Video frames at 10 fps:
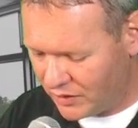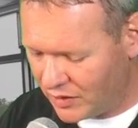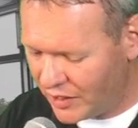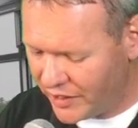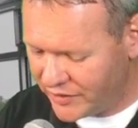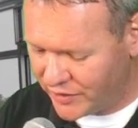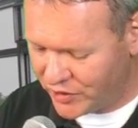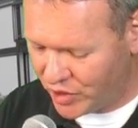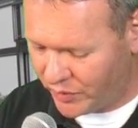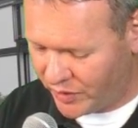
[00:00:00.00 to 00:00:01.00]
Ladies and
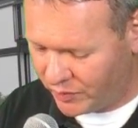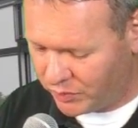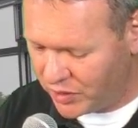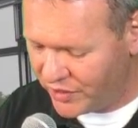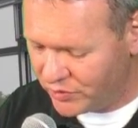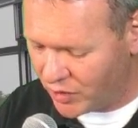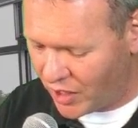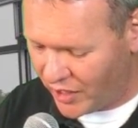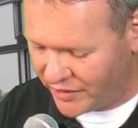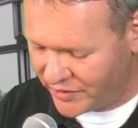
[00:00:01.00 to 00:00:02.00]
gentlemen, please
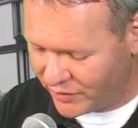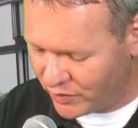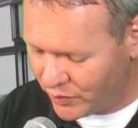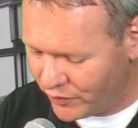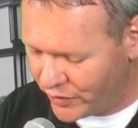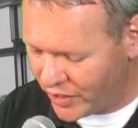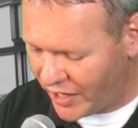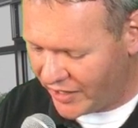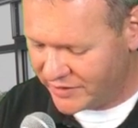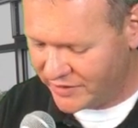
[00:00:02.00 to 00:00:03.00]
rise and remove your
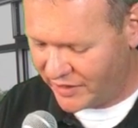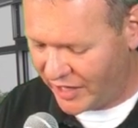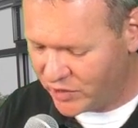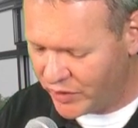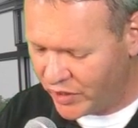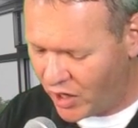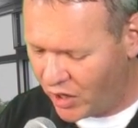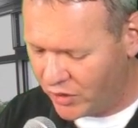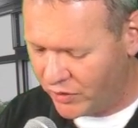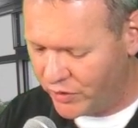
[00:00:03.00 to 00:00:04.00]
hats as we
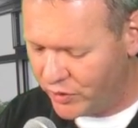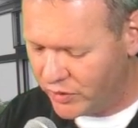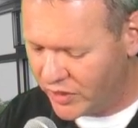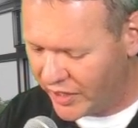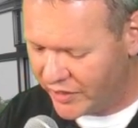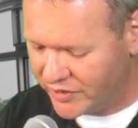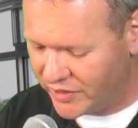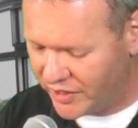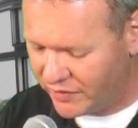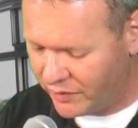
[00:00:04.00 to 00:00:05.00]
honor the United
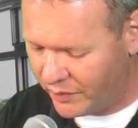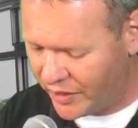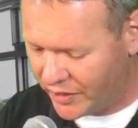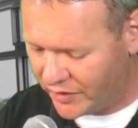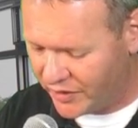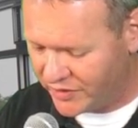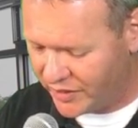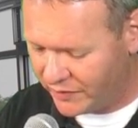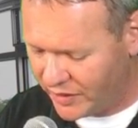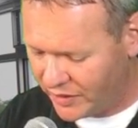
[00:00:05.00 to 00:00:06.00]
States of America this
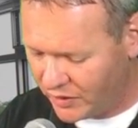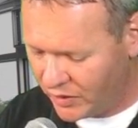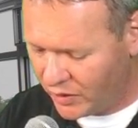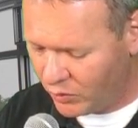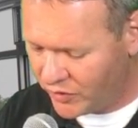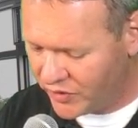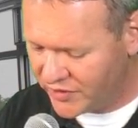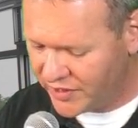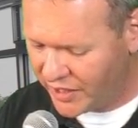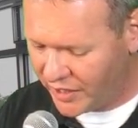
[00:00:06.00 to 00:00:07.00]
evening with the
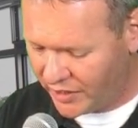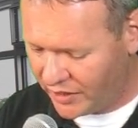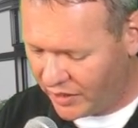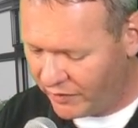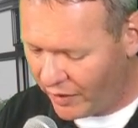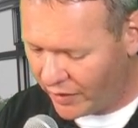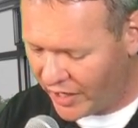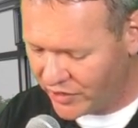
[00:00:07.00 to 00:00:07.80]
singing of our